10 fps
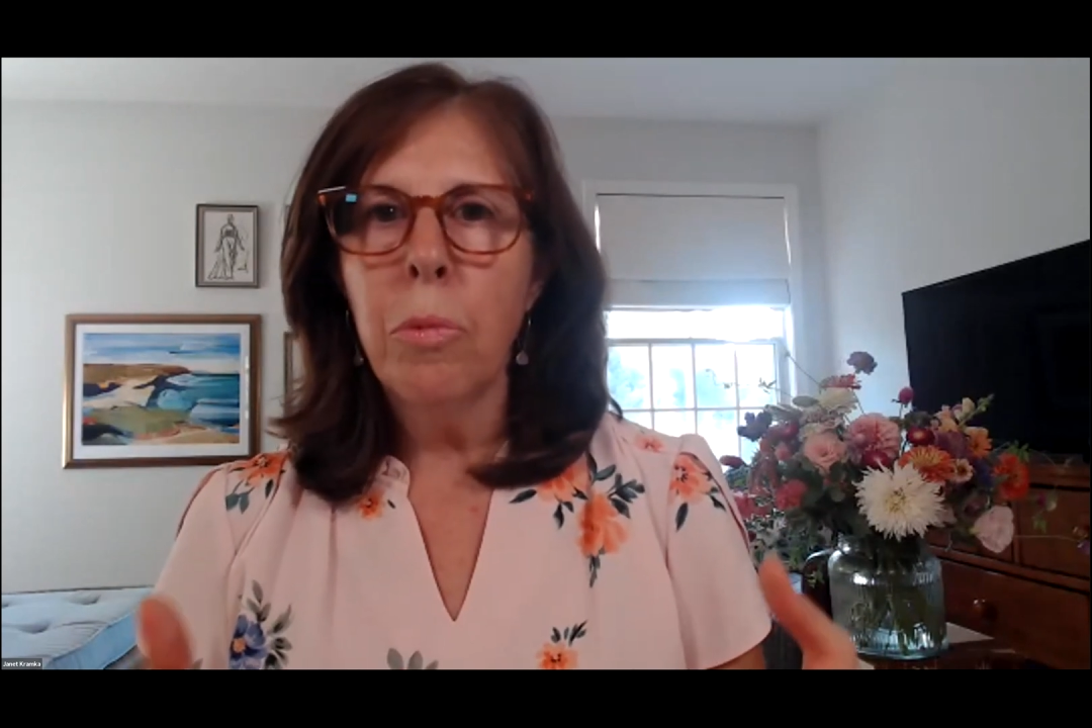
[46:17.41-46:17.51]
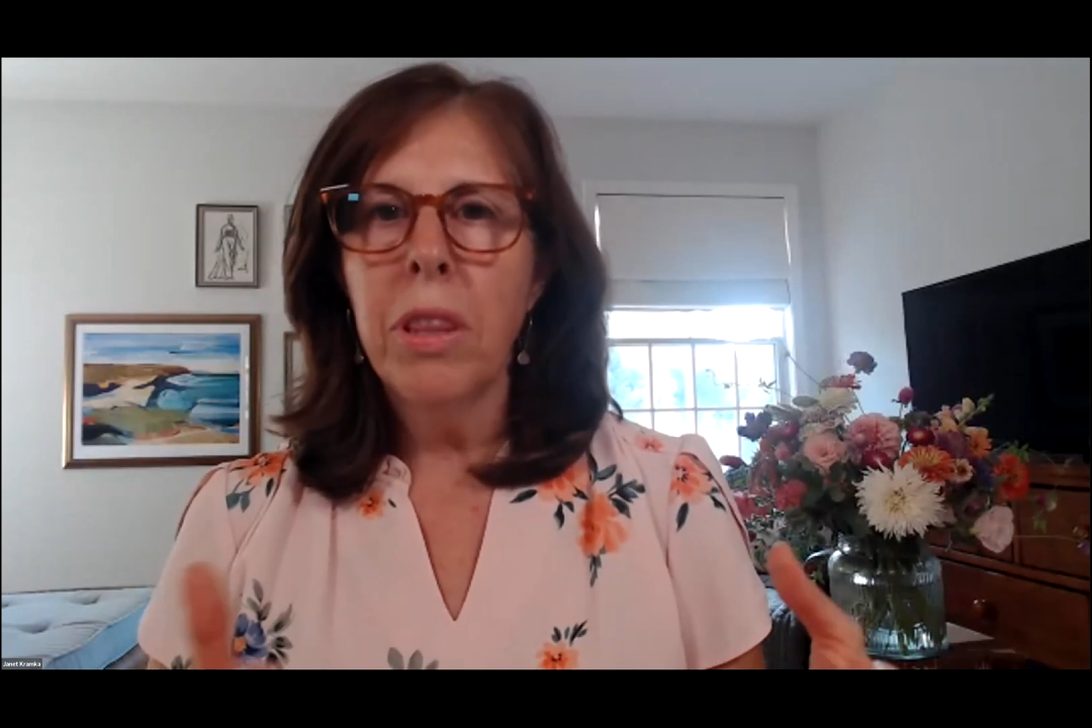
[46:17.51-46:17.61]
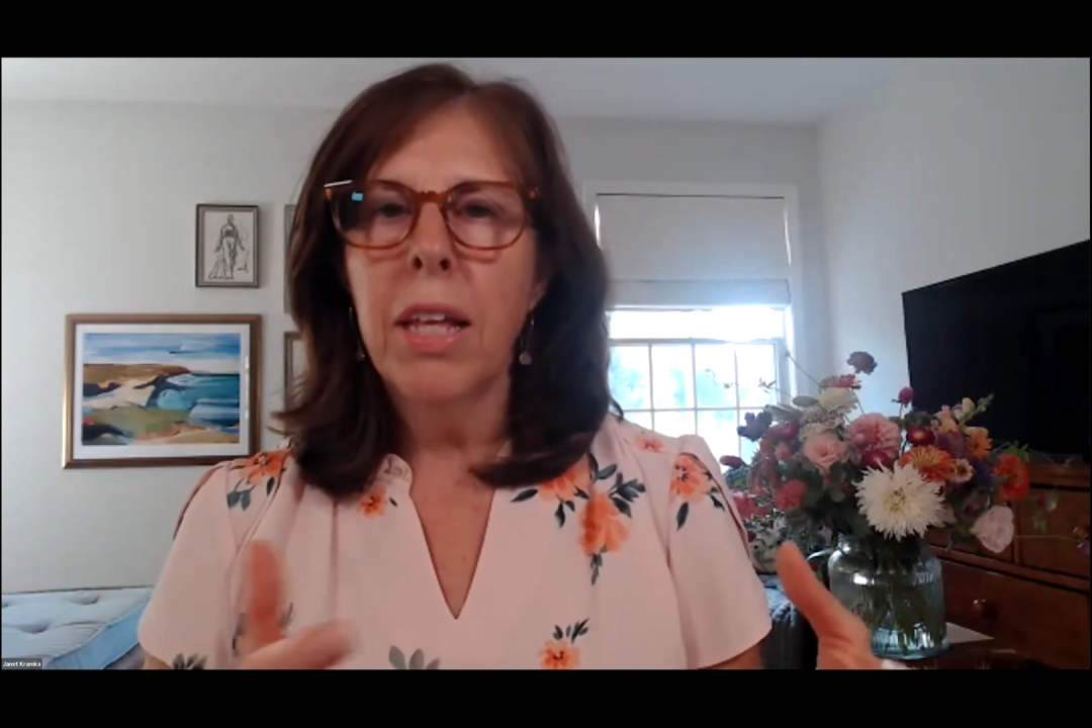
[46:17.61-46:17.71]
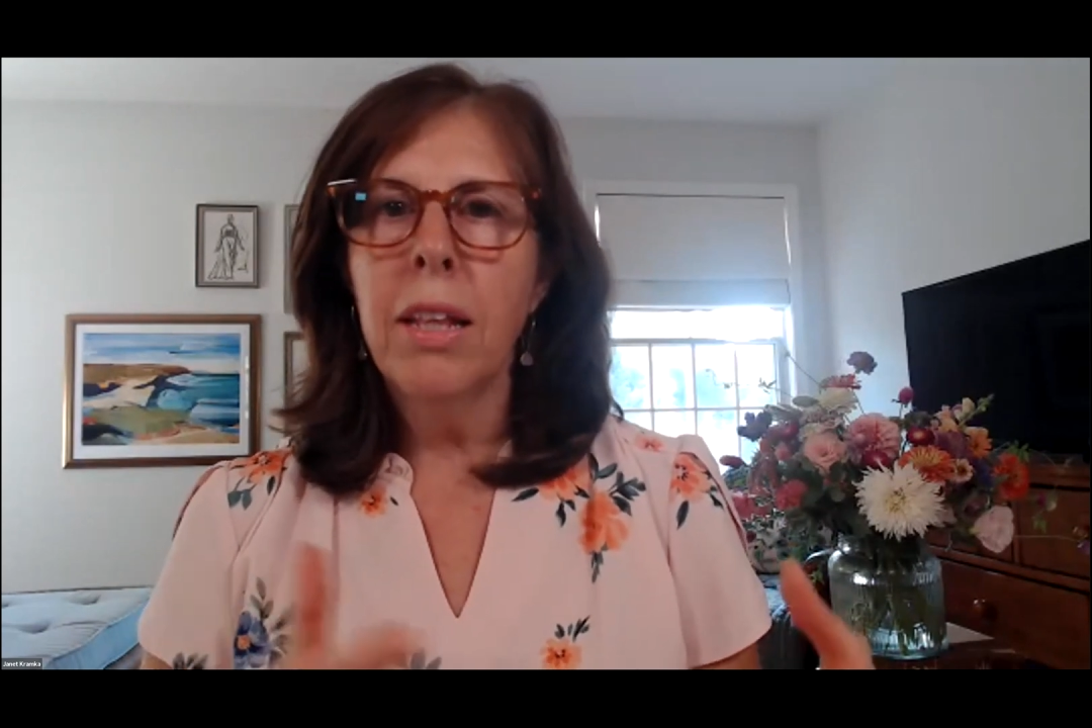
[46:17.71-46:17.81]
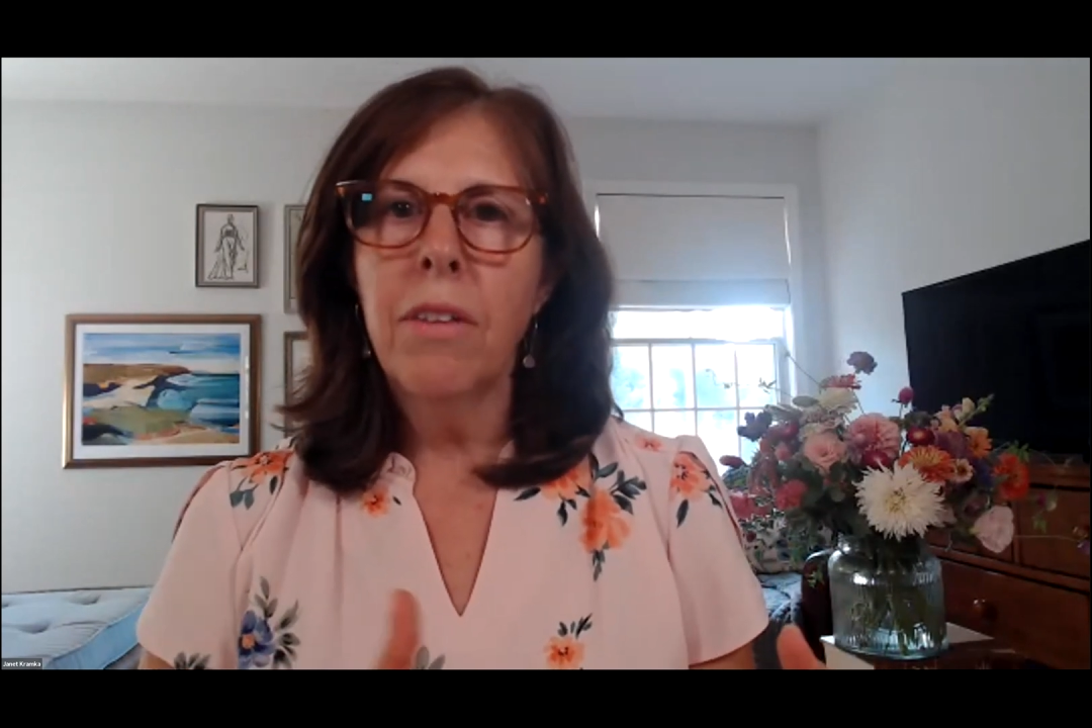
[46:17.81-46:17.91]
but
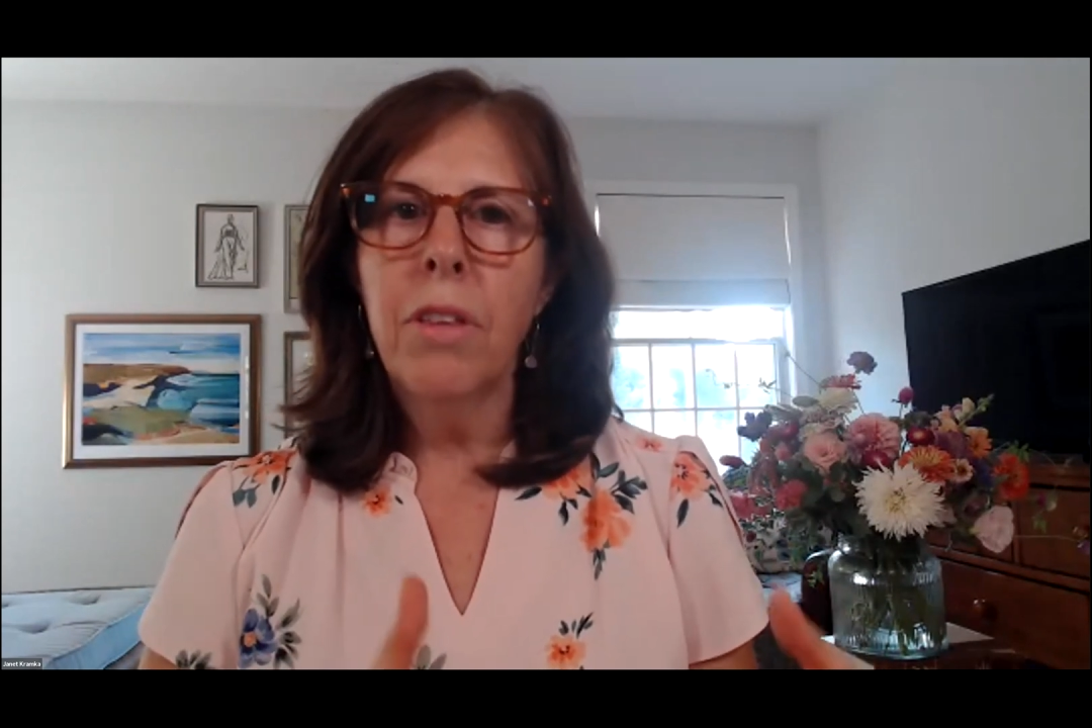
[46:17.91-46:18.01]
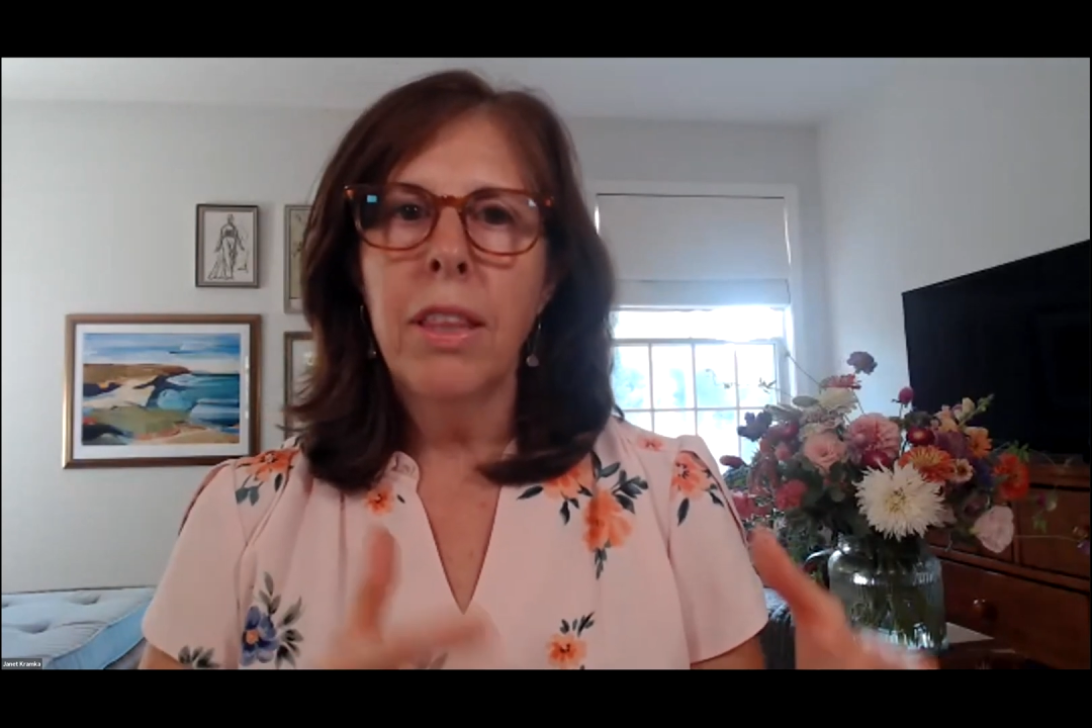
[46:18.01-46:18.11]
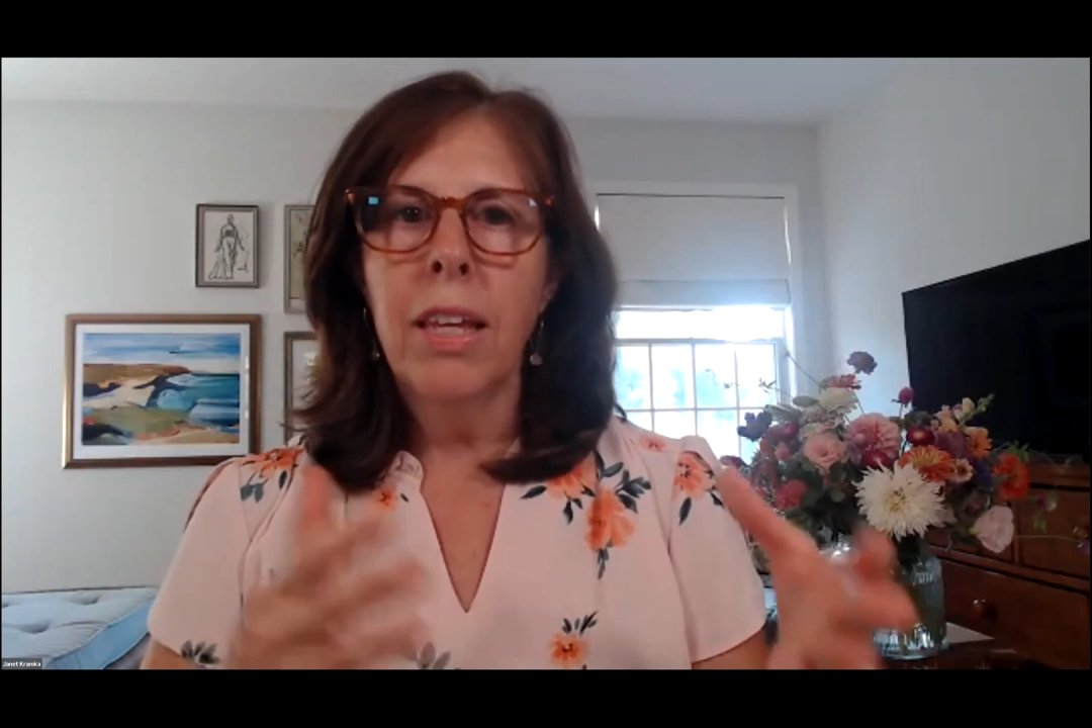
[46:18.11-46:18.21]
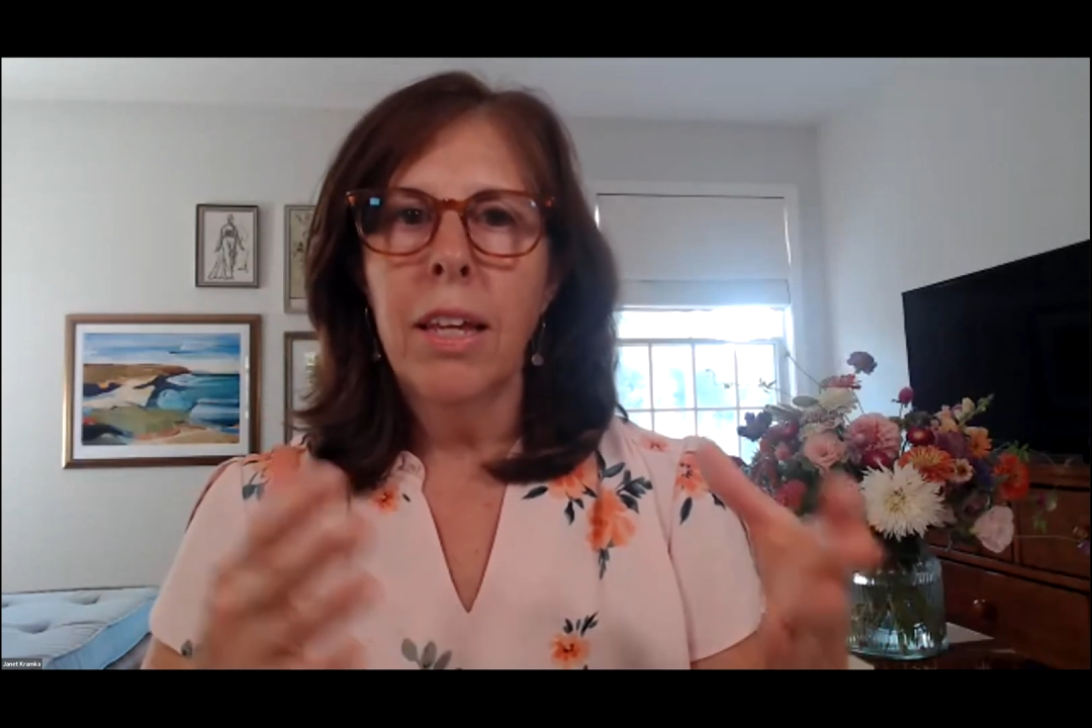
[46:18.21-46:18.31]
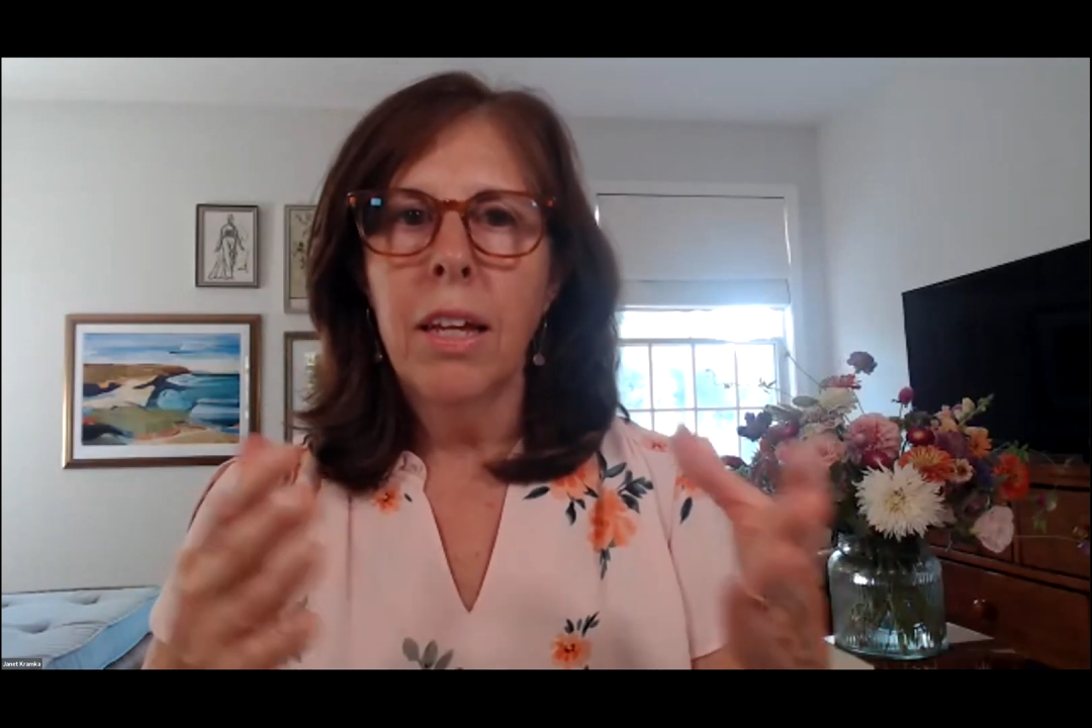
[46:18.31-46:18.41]
they love that
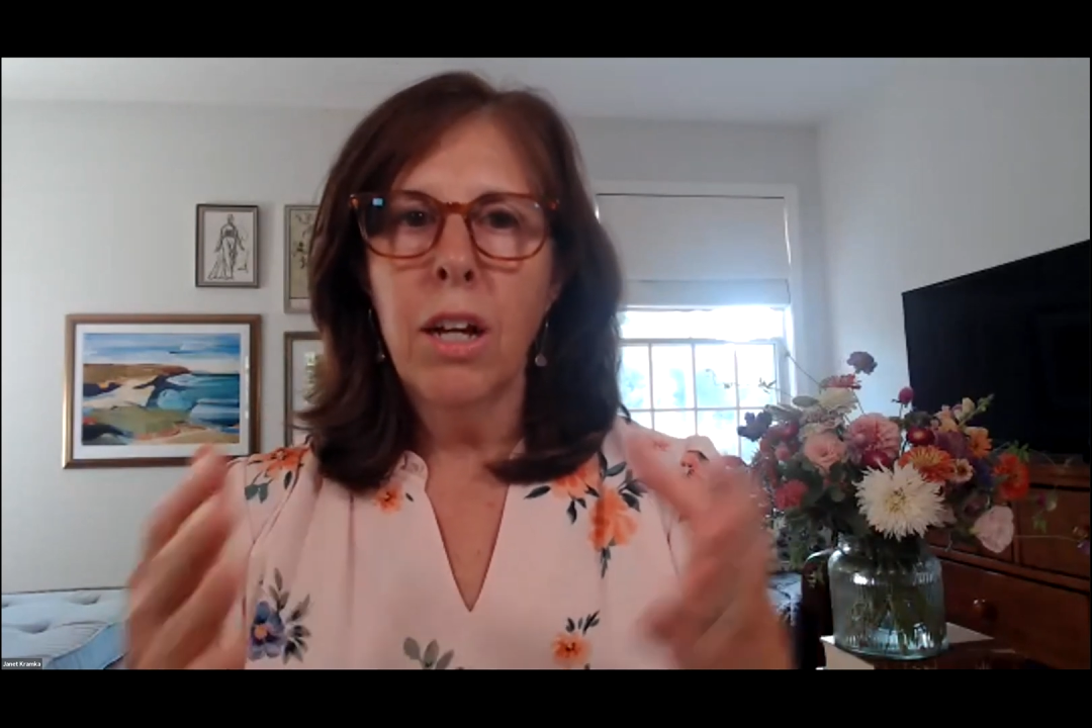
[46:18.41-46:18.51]
they can